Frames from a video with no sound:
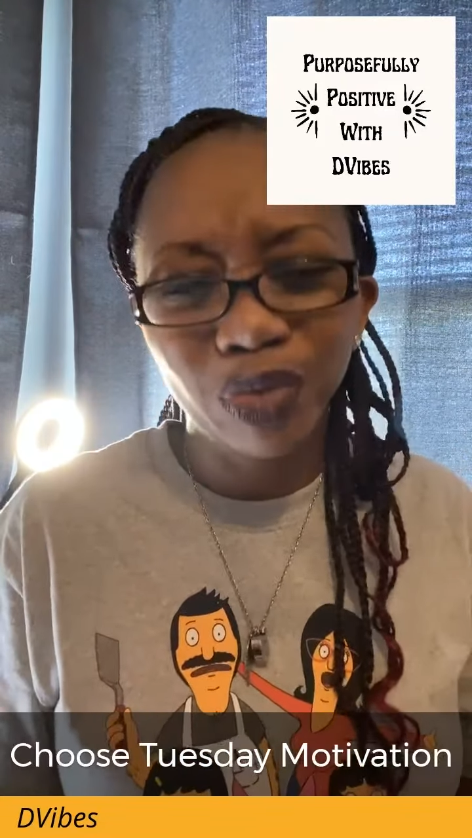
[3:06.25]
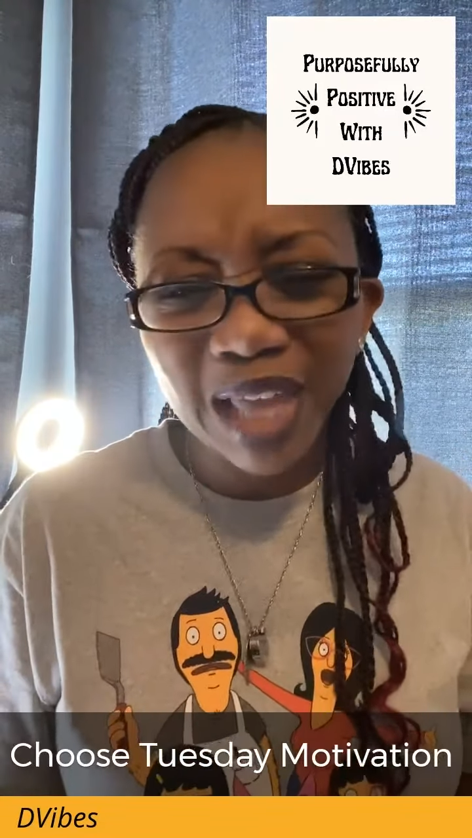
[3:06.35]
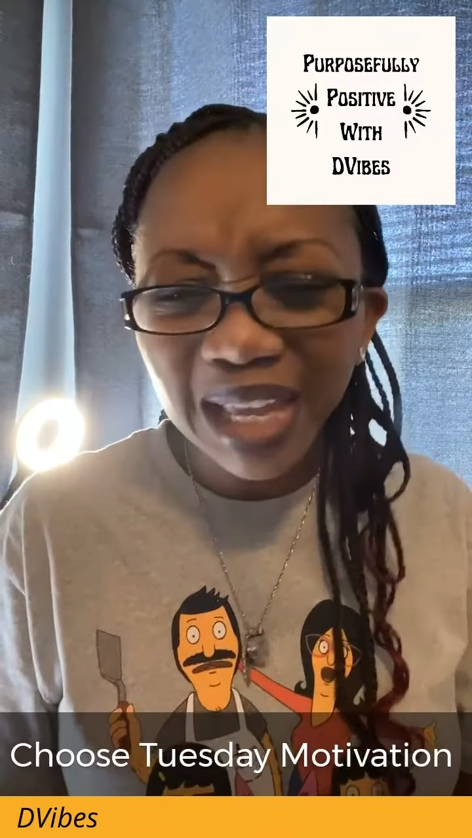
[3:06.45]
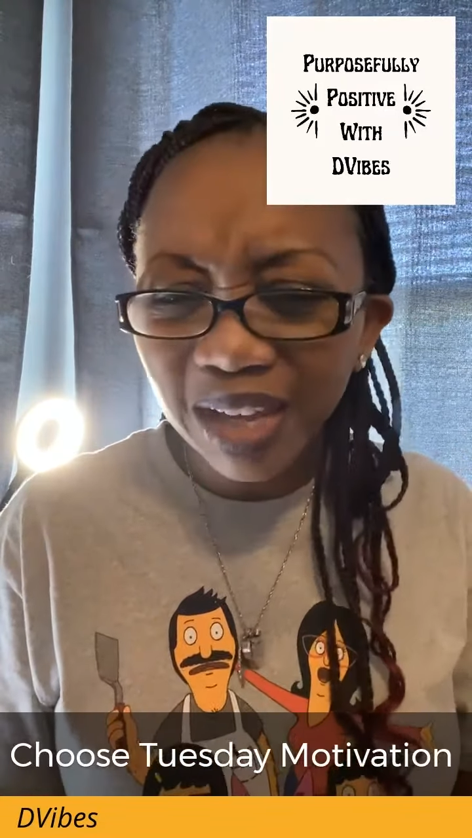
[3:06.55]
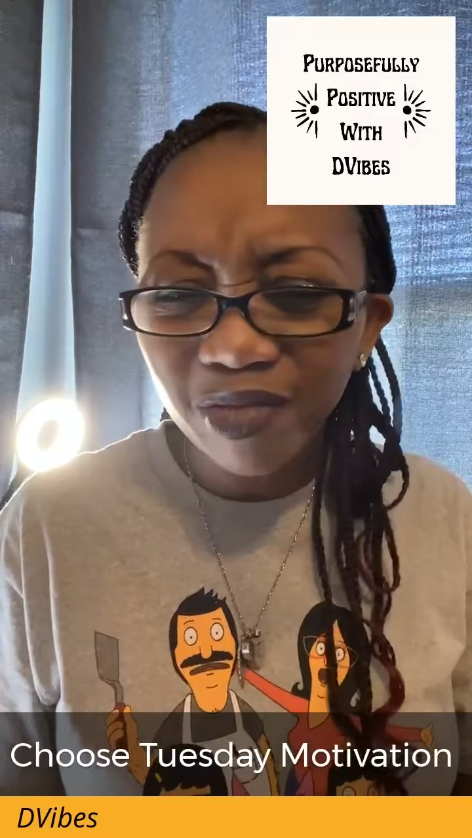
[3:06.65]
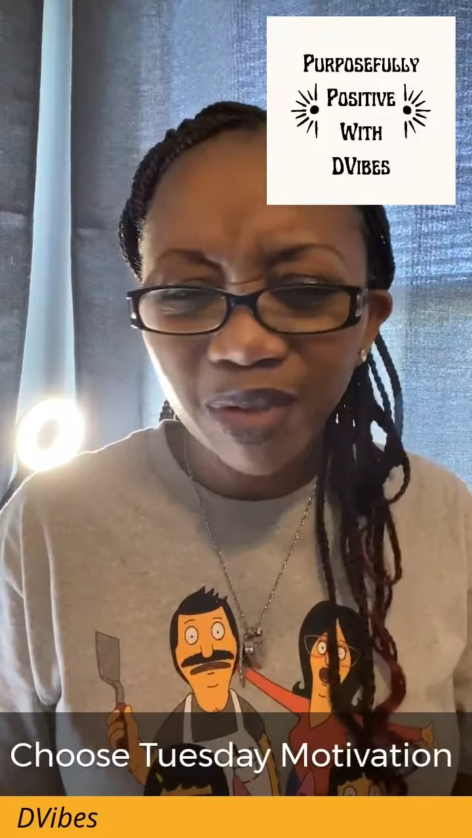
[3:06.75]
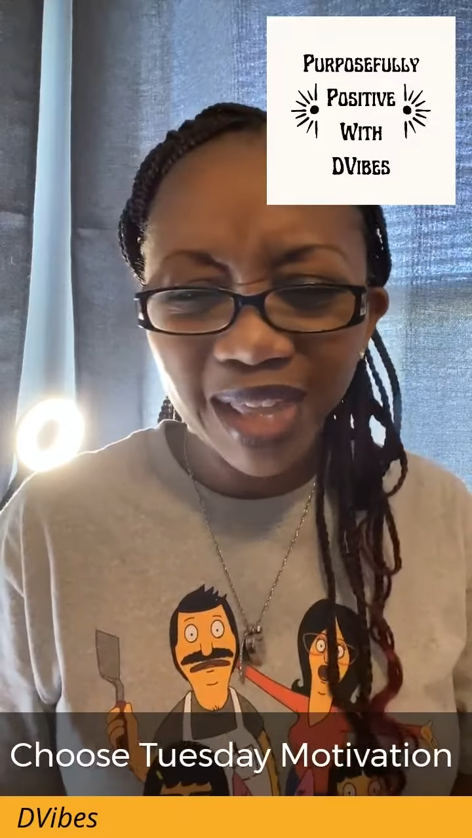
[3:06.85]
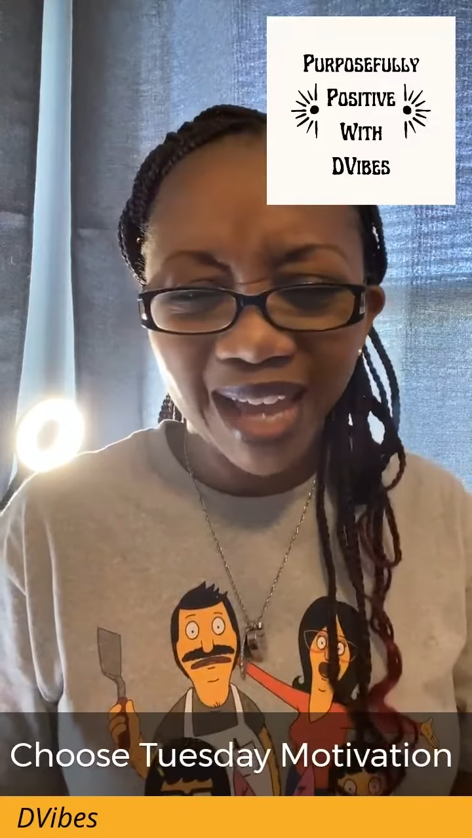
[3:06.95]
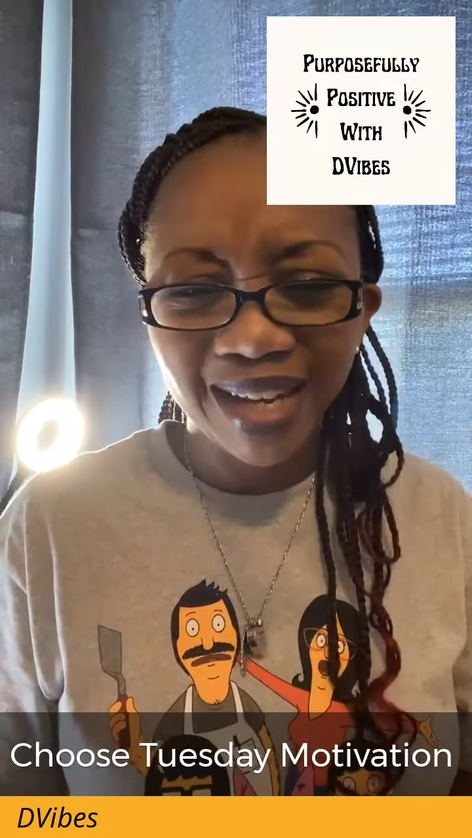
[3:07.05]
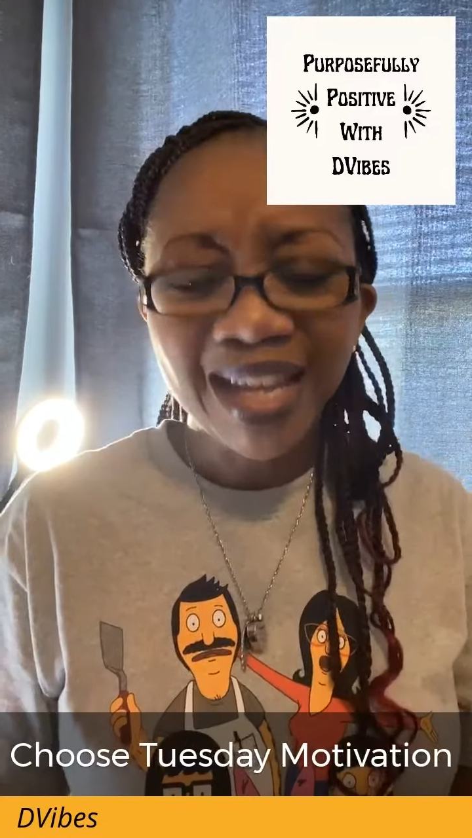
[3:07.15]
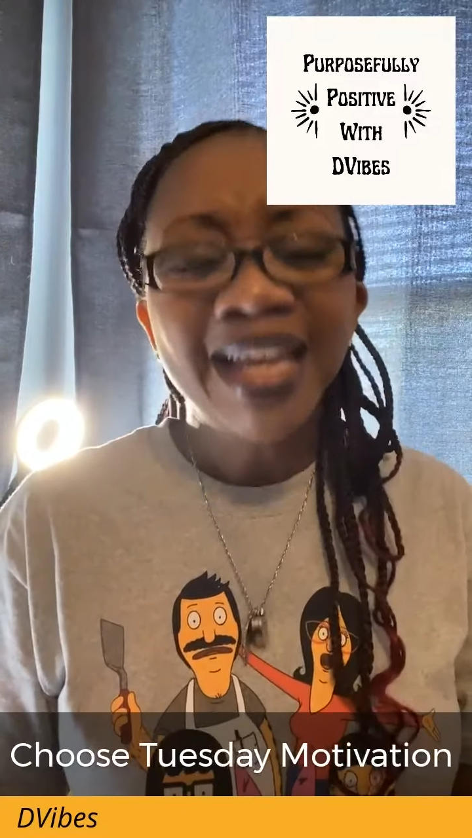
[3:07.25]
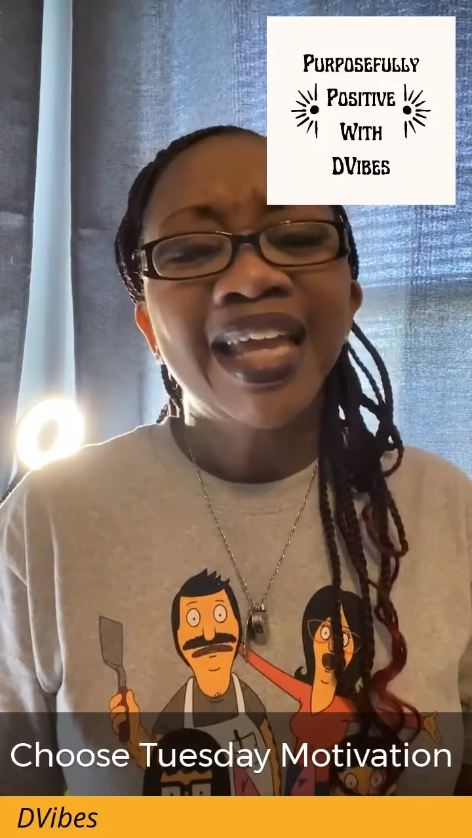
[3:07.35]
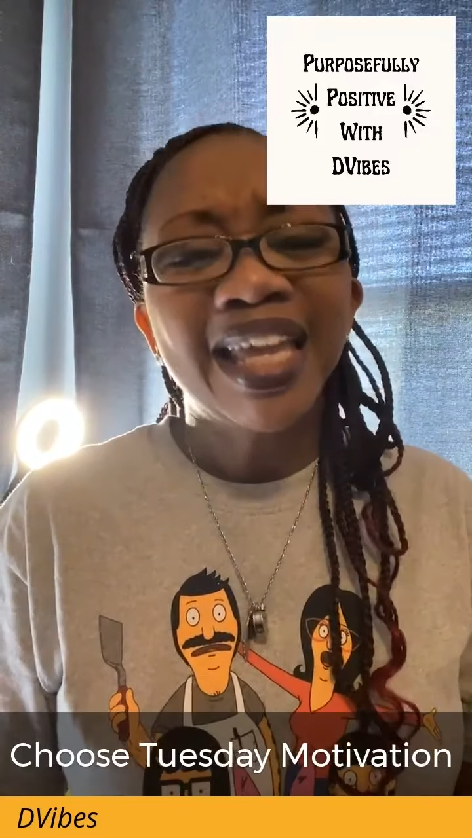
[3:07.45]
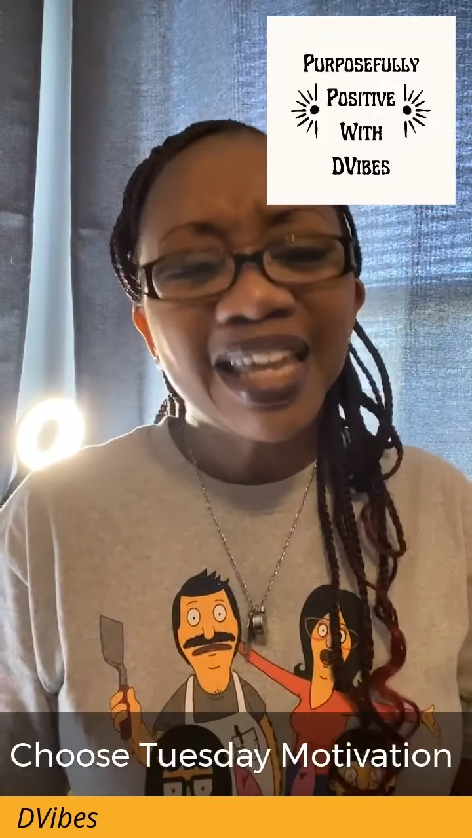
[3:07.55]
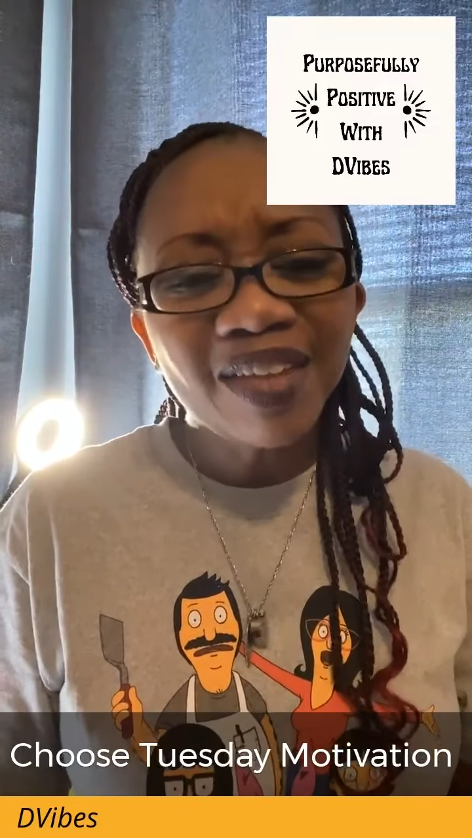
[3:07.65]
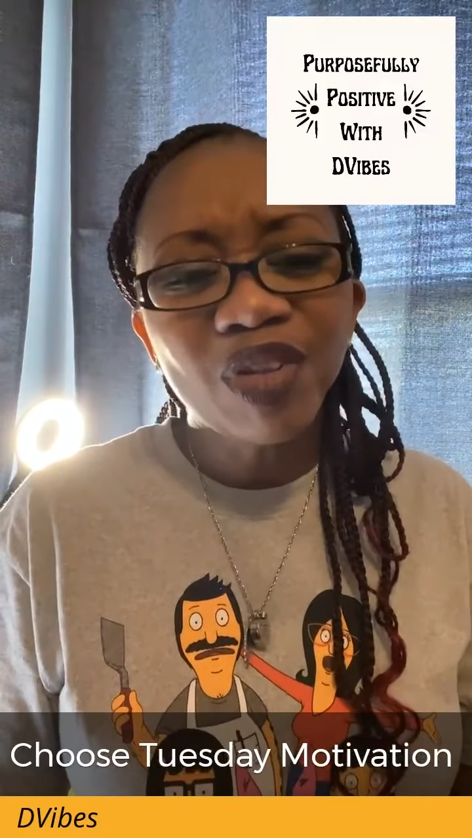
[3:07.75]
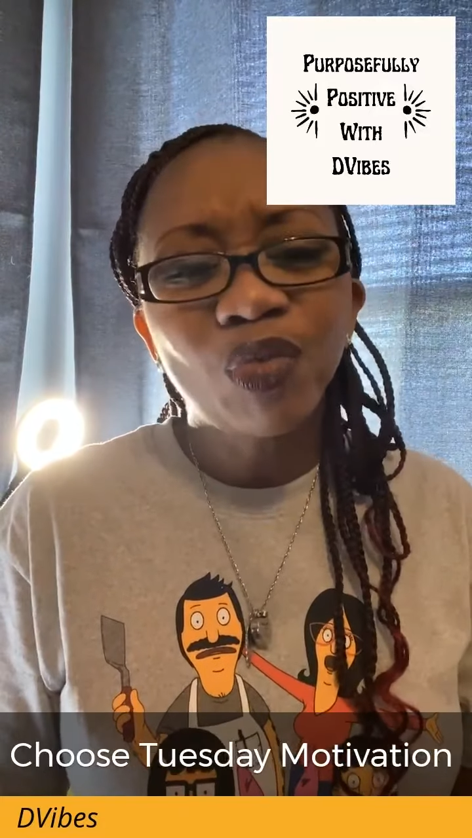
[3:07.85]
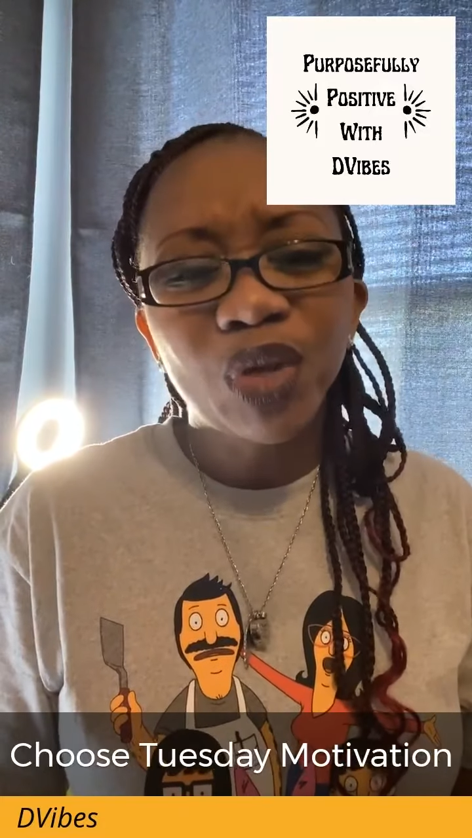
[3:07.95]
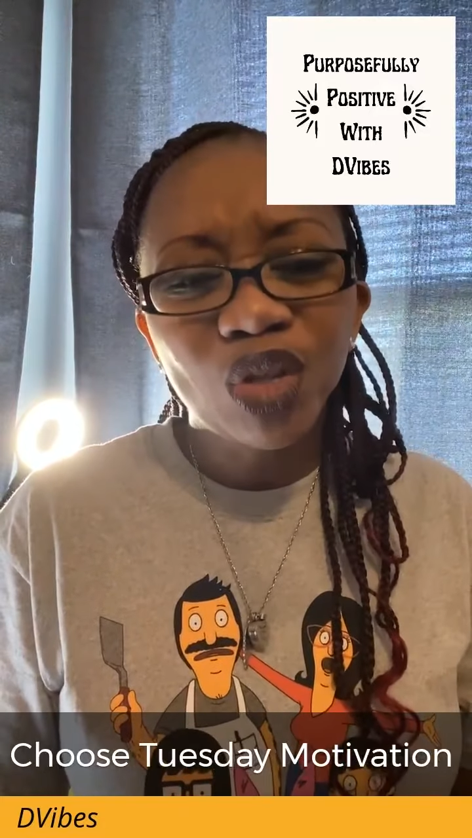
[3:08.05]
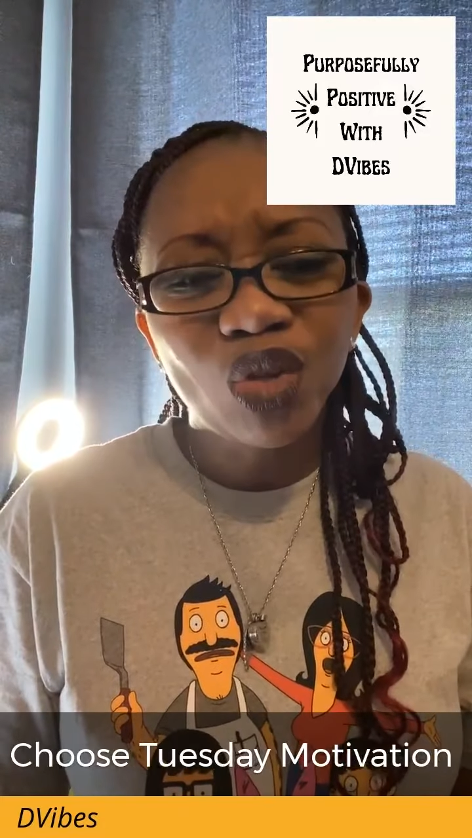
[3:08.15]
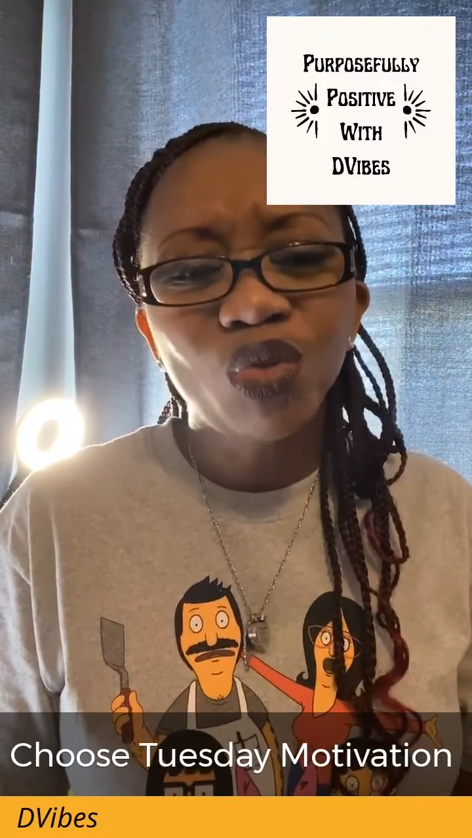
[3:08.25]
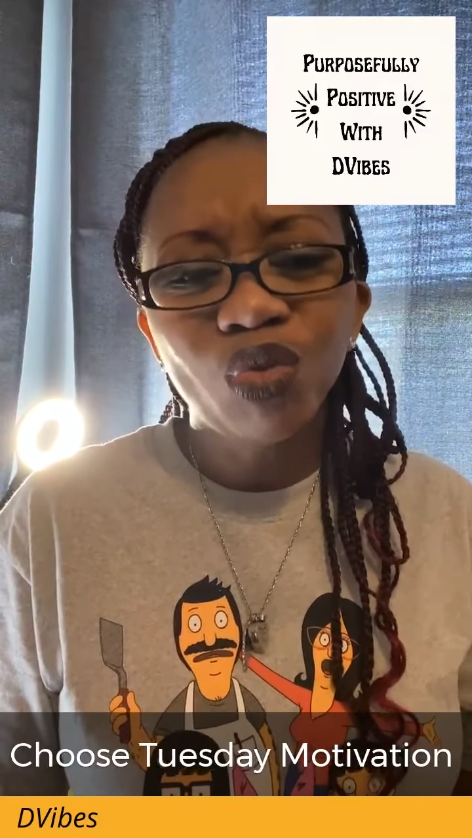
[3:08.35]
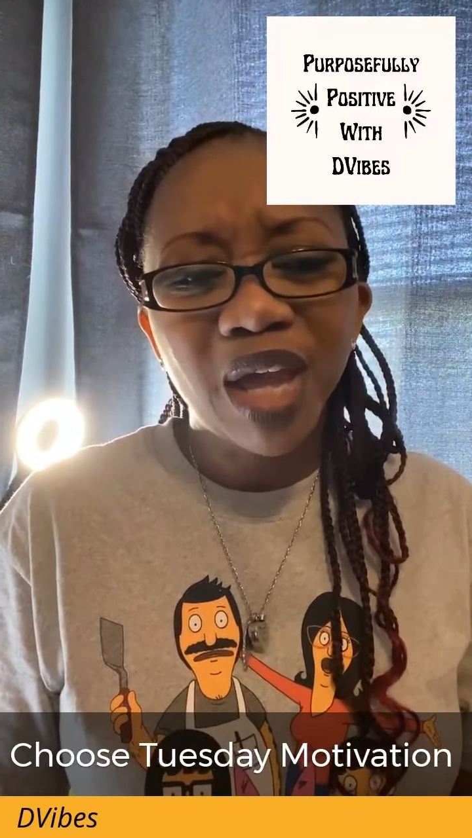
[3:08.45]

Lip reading: Thank Him for that, even when you